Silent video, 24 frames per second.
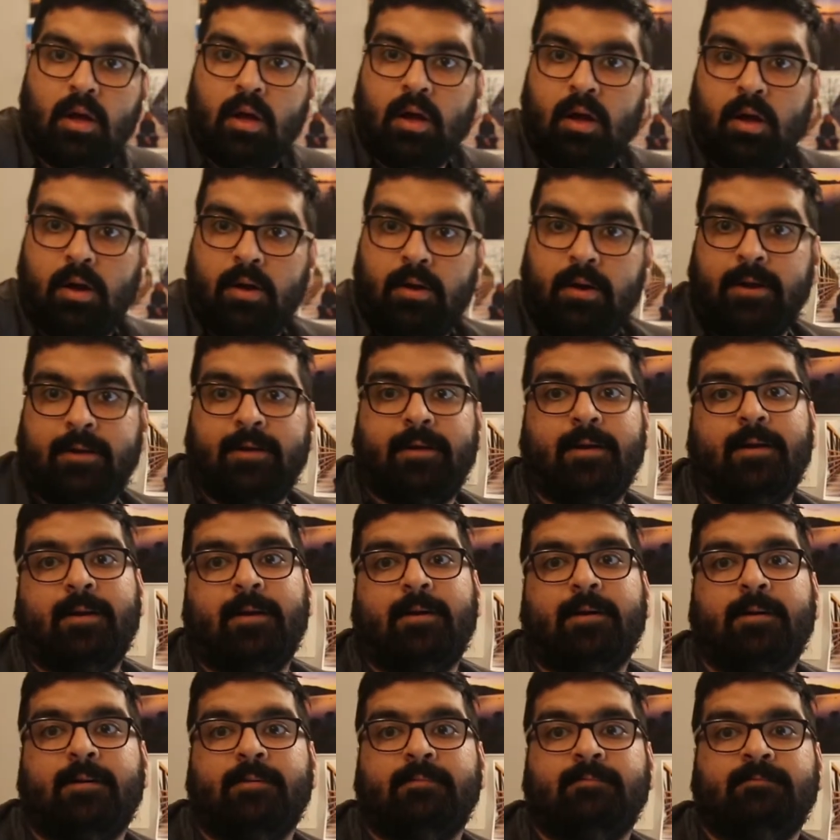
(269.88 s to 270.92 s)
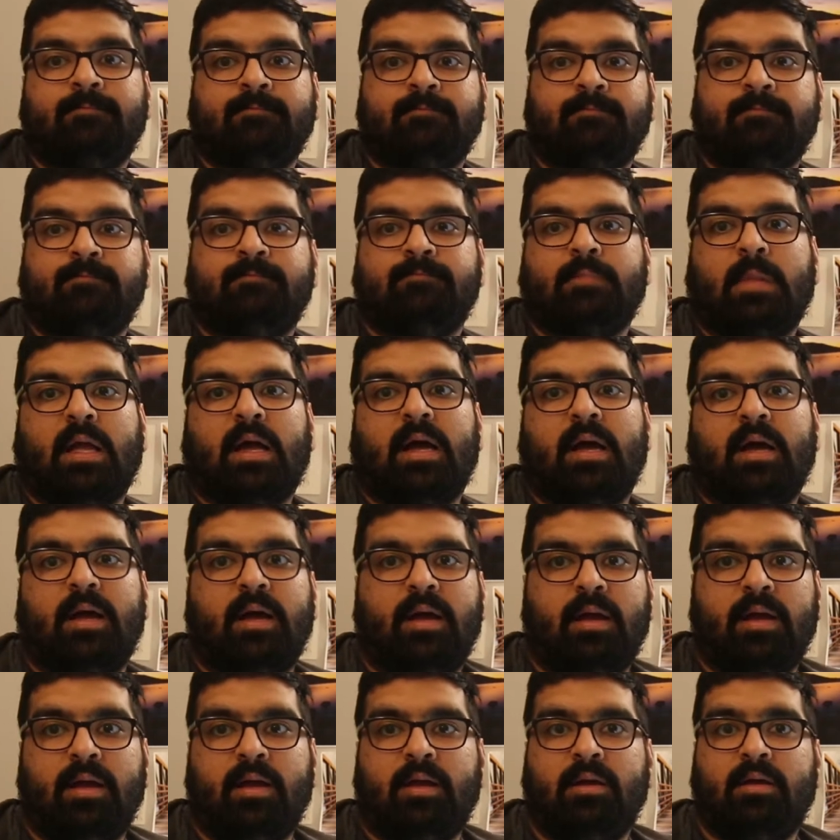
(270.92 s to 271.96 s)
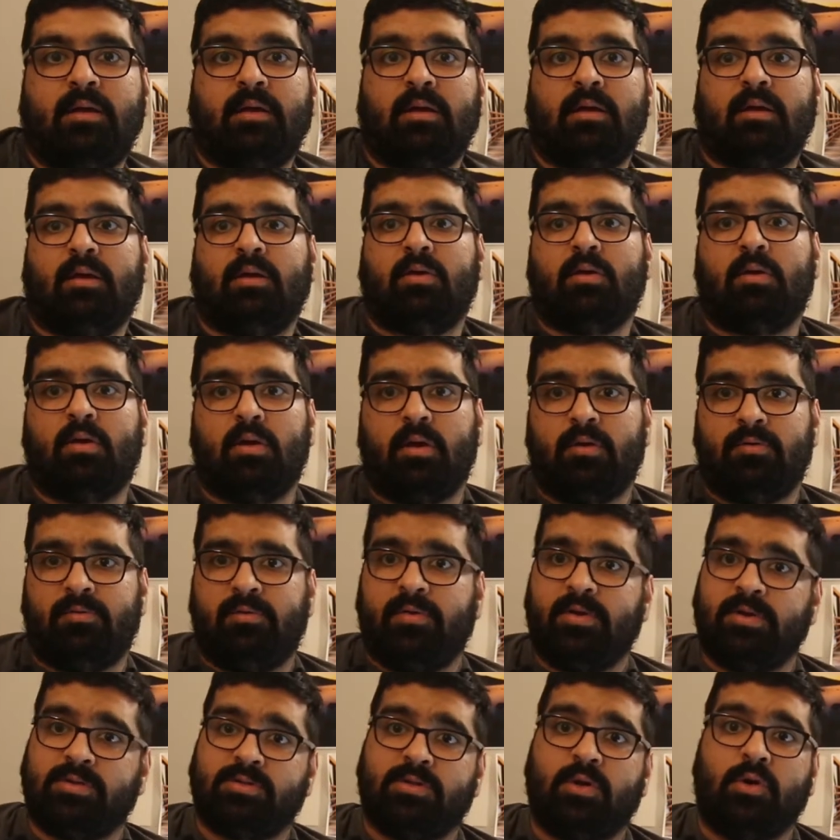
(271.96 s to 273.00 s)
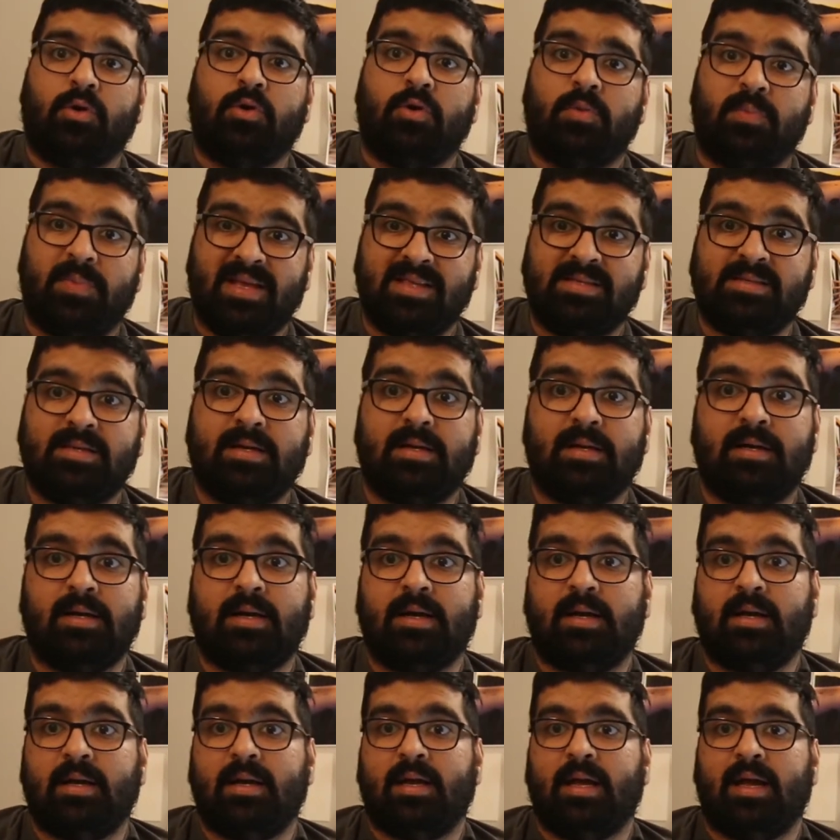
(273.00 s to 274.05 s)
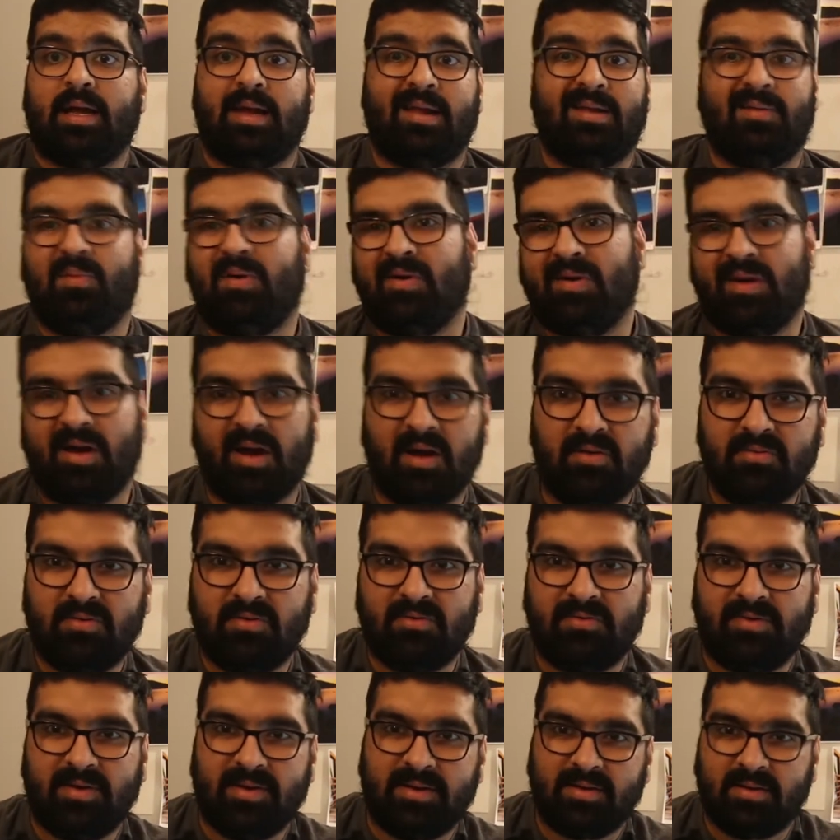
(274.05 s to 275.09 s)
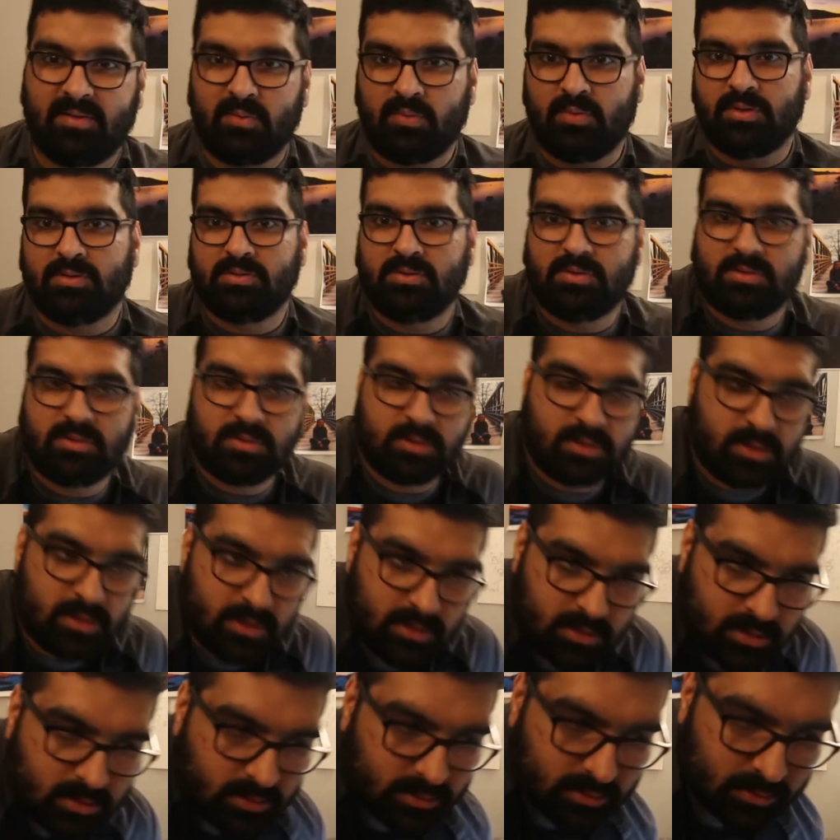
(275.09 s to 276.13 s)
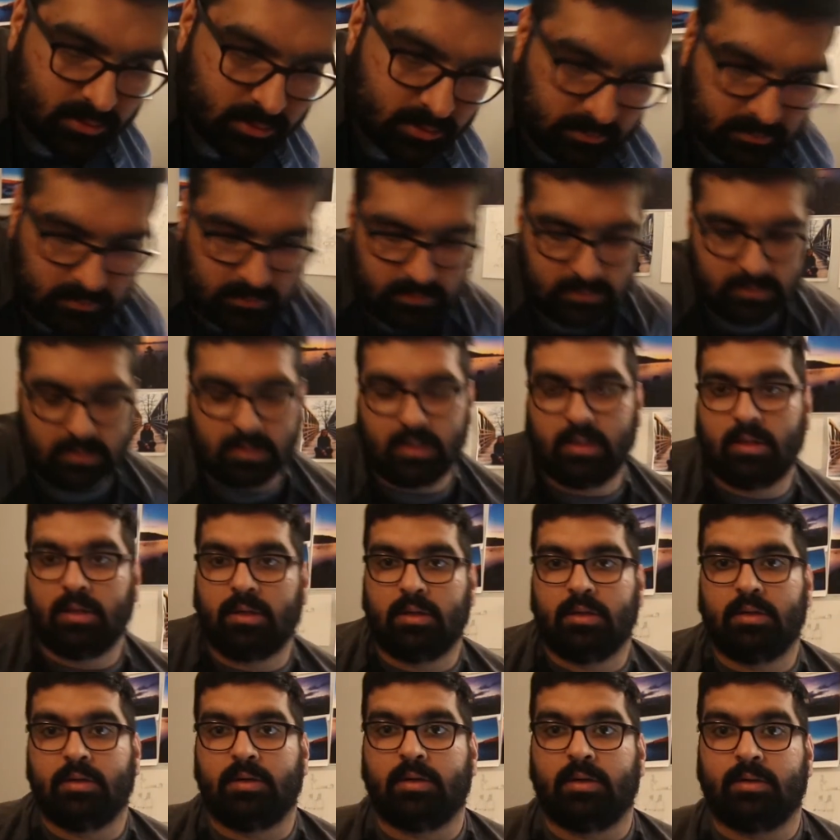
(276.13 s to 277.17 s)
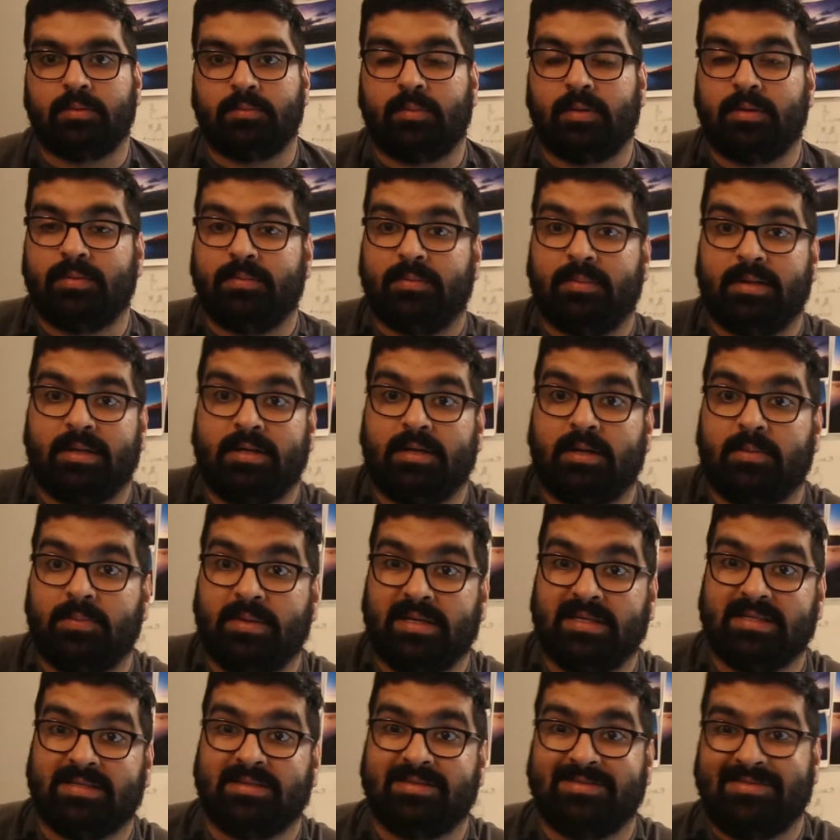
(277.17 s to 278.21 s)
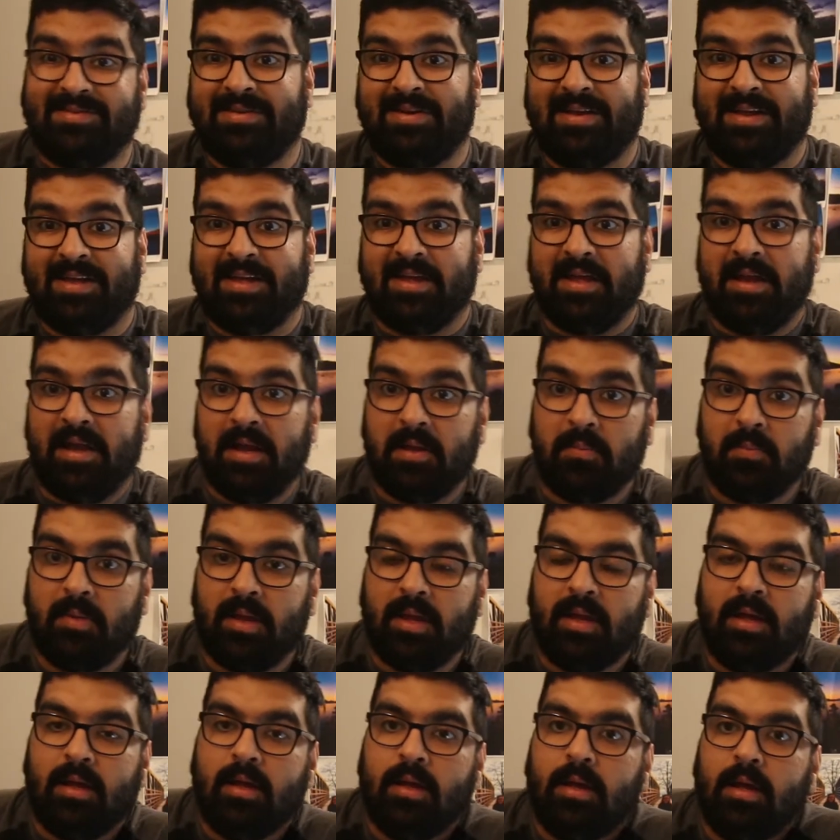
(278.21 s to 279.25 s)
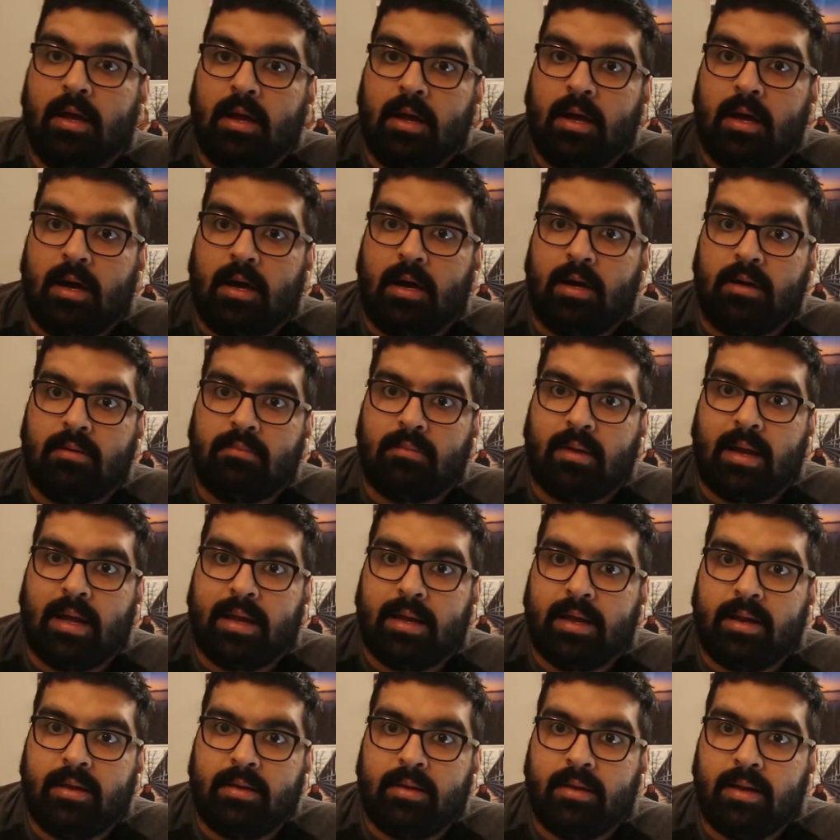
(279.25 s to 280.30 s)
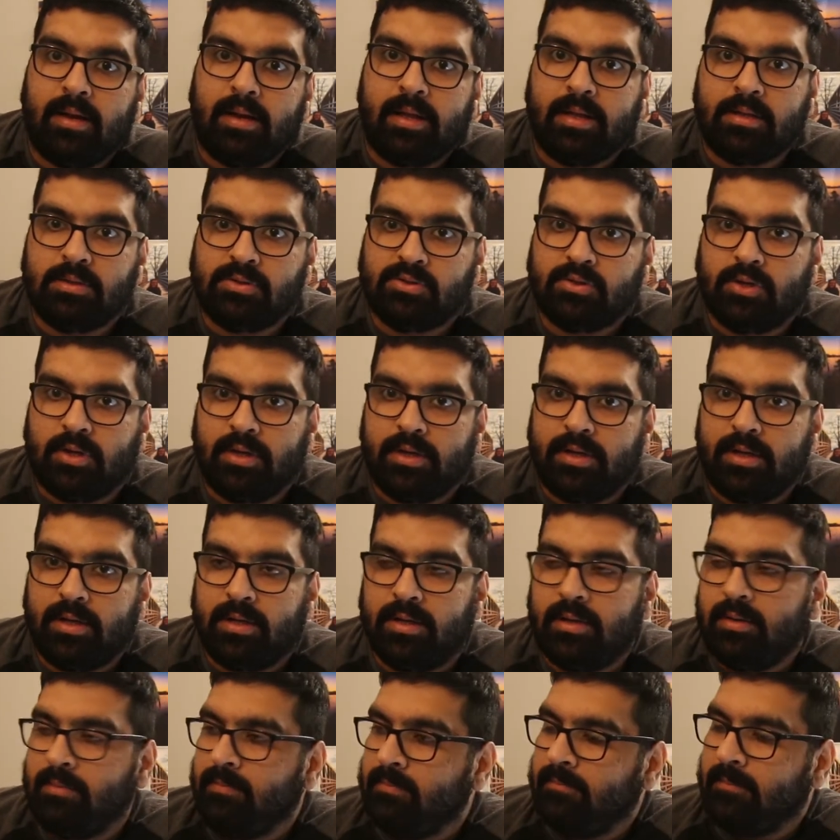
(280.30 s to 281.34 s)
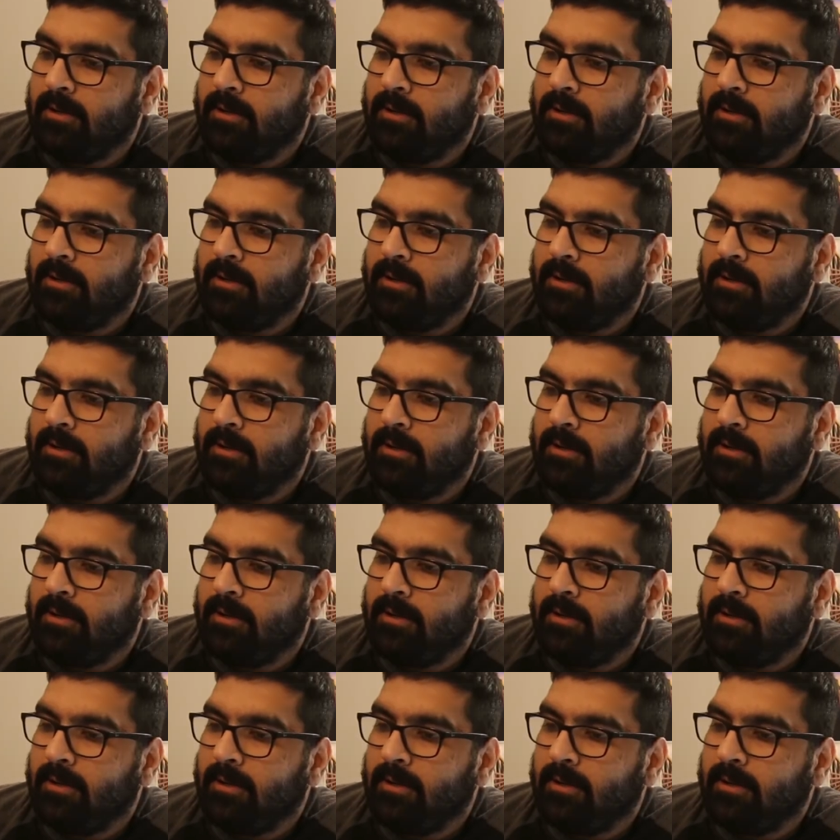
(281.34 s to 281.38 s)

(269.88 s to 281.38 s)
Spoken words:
All right. I could not finish the whole pizza. I had about half of it, which is my tummy's really killing me. I really enjoyed it.